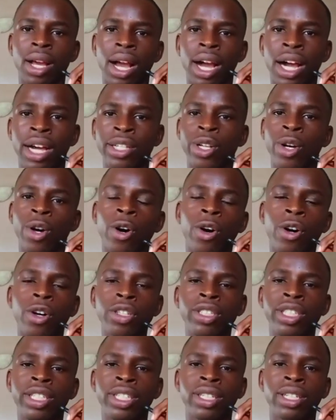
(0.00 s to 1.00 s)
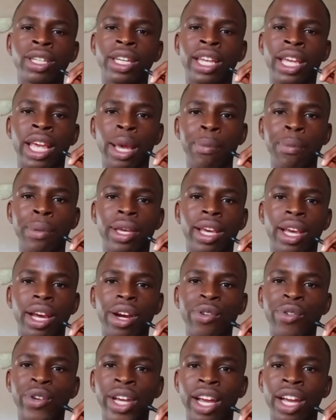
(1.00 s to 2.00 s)
and all the
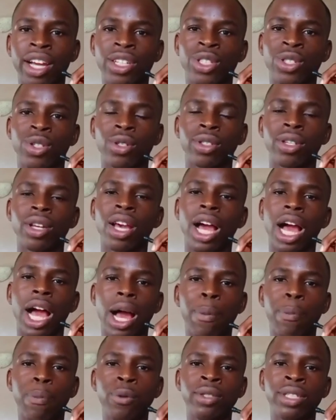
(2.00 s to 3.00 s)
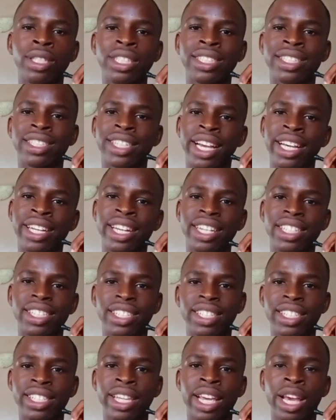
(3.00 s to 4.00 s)
chemical reaction happen inside a
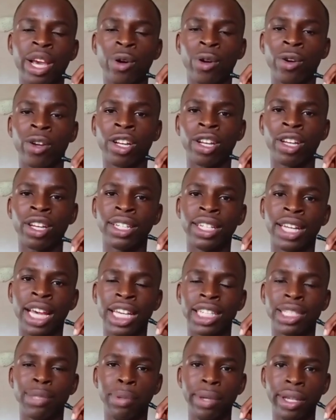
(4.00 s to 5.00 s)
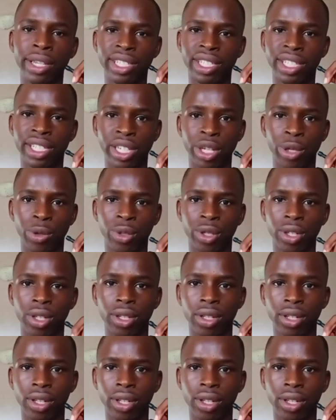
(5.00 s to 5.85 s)
cell that is being sealed.